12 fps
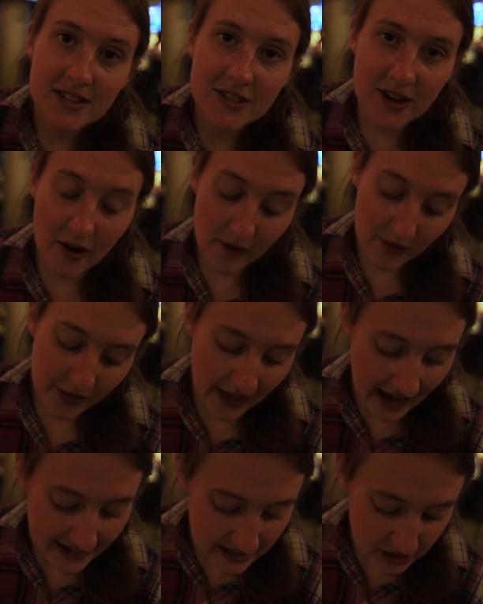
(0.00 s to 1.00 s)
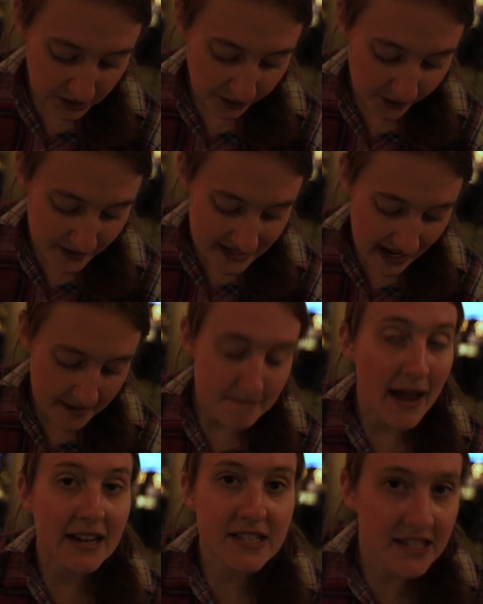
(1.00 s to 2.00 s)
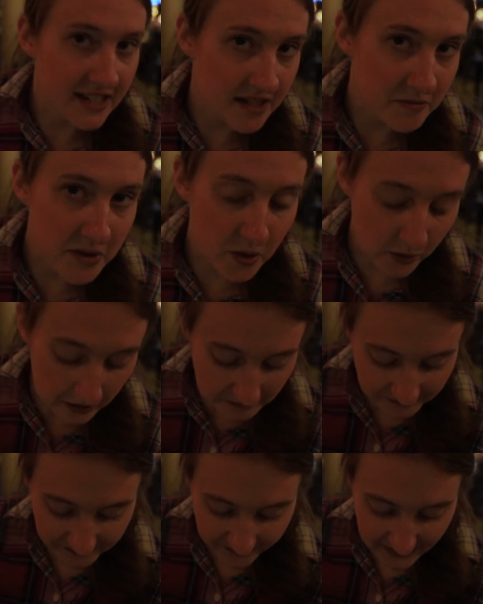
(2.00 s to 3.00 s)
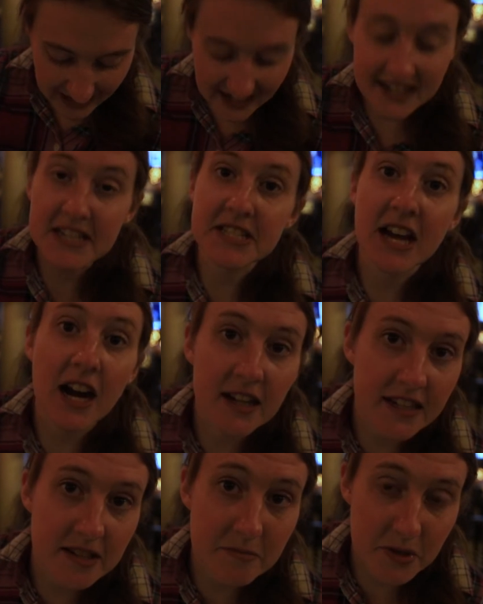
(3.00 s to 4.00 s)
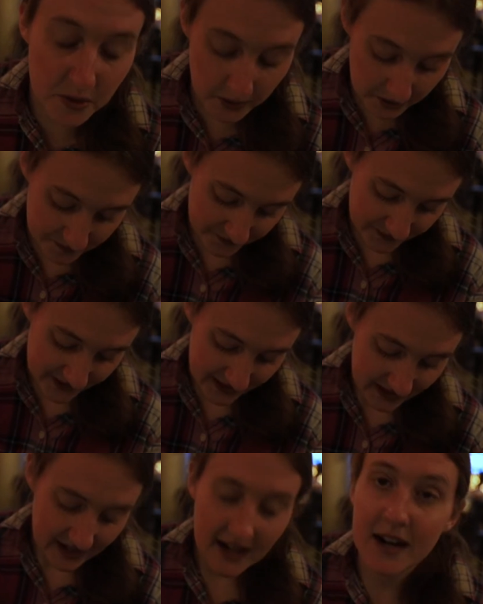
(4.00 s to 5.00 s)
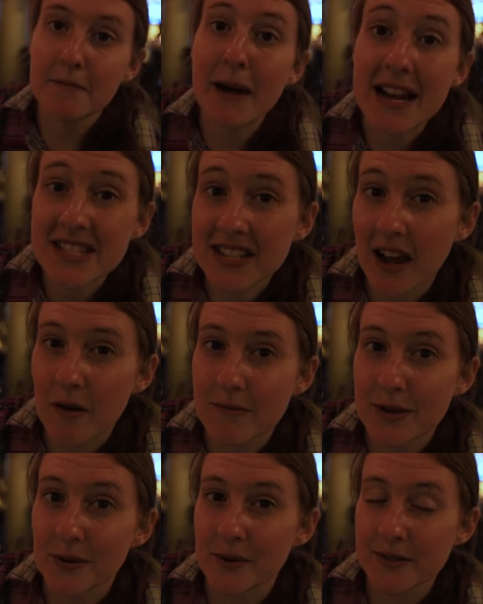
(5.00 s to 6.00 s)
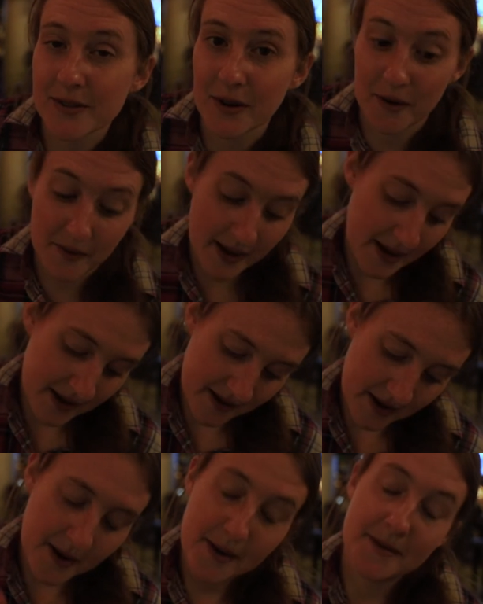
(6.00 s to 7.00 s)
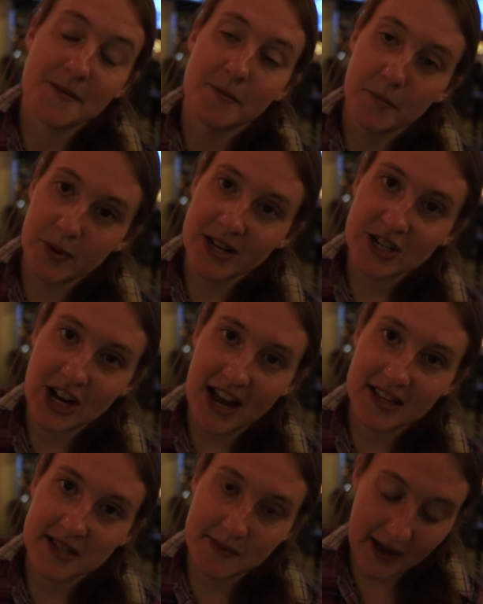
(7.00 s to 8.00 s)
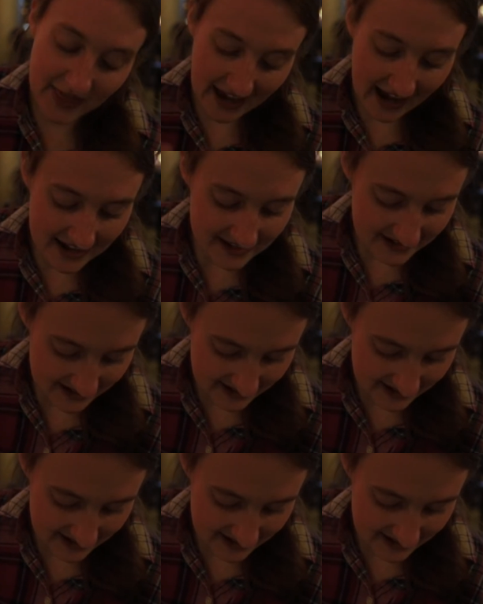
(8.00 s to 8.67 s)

so that includes a Mexican mule, a Kentucky mule, and a Moscow mule. So pretty jazzed about that.